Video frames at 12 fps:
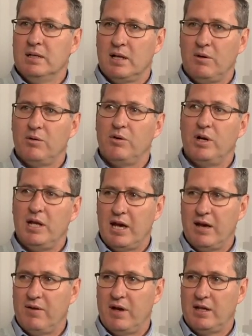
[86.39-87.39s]
Now, we already
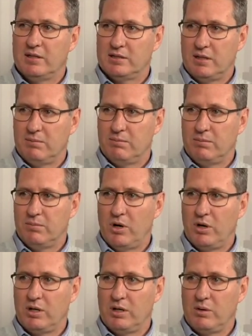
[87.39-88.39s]
have had some
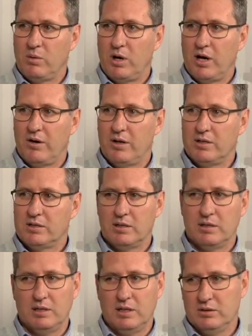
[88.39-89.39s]
market inquiries
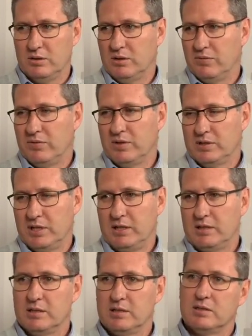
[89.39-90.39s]
into different
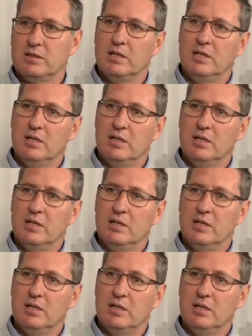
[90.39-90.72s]
sectors,